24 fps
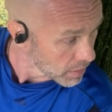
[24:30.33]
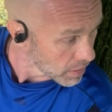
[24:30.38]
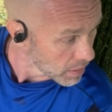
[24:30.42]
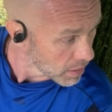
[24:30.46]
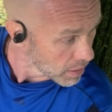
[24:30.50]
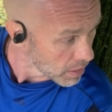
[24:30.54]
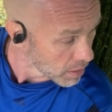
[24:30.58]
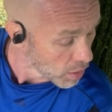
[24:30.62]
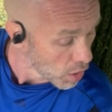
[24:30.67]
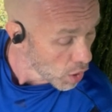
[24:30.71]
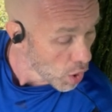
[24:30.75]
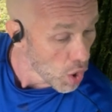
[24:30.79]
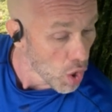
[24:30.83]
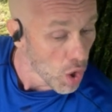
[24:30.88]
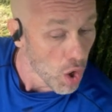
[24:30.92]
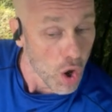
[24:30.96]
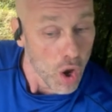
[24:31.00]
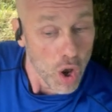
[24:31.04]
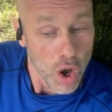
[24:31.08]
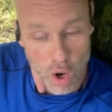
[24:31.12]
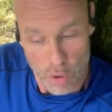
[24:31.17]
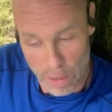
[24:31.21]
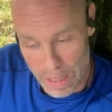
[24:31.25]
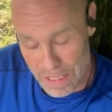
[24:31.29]
is where you live?
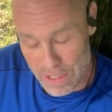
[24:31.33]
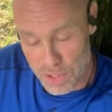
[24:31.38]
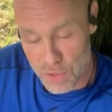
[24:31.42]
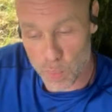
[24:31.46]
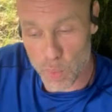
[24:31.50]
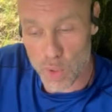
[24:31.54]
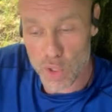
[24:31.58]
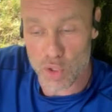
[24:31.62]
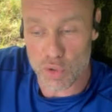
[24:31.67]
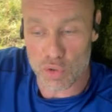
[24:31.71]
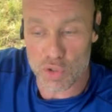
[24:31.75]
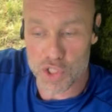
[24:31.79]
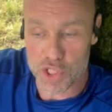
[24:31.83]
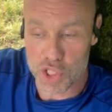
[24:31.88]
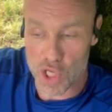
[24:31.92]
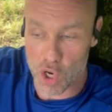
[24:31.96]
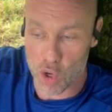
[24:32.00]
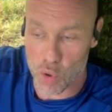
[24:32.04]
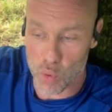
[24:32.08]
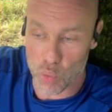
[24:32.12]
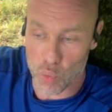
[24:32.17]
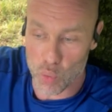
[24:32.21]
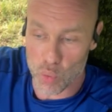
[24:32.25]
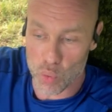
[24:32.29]
Okay, so, well,
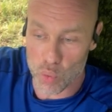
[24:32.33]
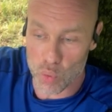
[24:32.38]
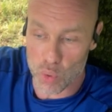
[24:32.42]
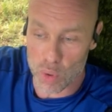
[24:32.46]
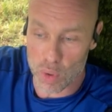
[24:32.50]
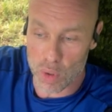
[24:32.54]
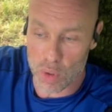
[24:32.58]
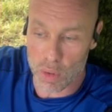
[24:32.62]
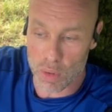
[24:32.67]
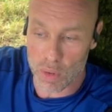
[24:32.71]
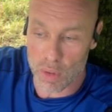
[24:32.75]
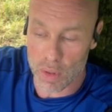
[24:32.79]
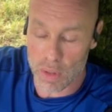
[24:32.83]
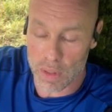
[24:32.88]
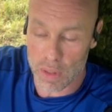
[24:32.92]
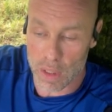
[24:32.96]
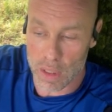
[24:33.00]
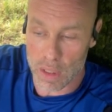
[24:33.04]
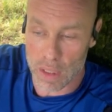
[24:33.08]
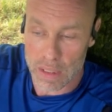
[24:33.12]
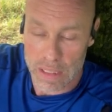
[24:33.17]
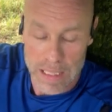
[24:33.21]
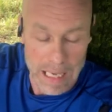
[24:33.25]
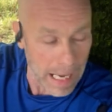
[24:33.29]
so
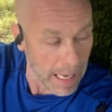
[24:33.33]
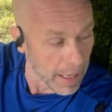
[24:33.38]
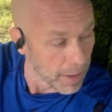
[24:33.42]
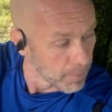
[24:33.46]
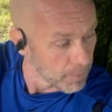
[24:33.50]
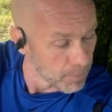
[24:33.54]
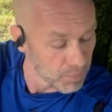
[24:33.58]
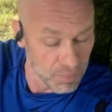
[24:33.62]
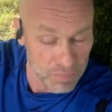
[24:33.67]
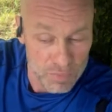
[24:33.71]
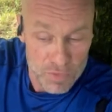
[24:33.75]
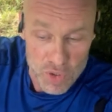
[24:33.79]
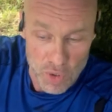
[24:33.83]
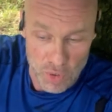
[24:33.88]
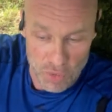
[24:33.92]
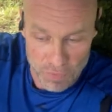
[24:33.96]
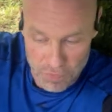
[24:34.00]
yeah. So the